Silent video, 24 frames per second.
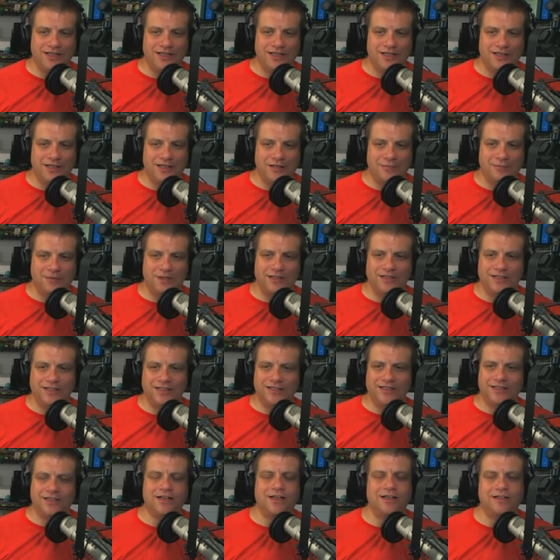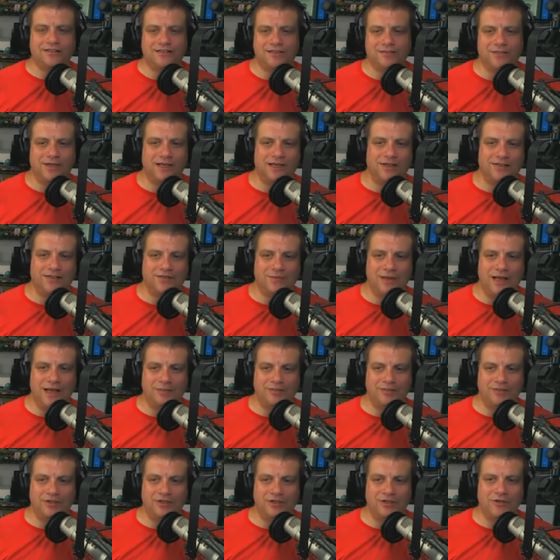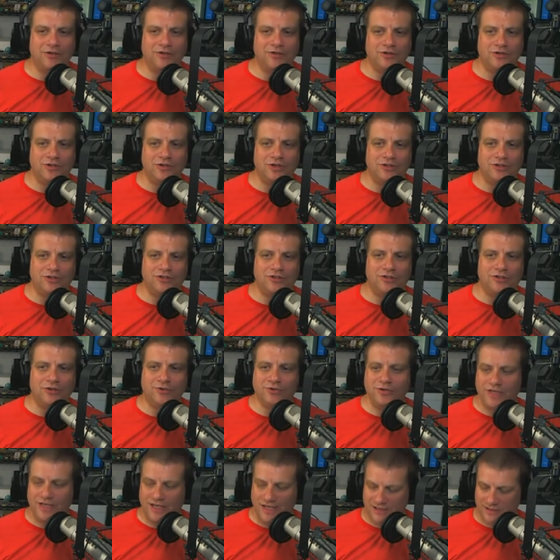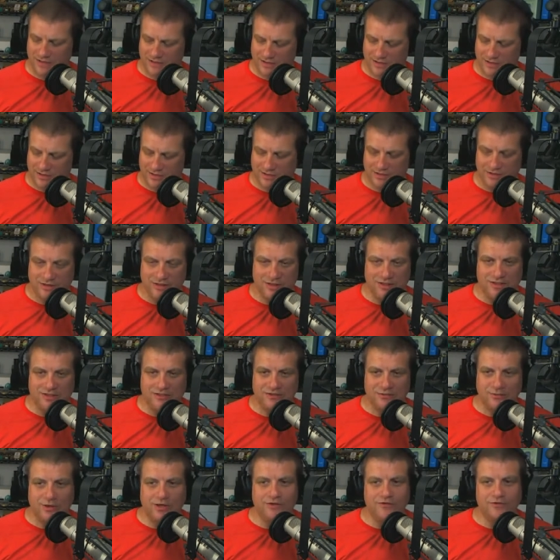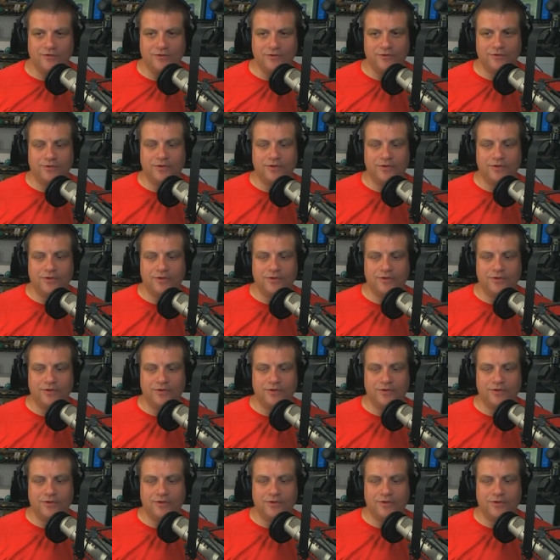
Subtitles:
an ability to customize maps like you just don't get on the smartphone.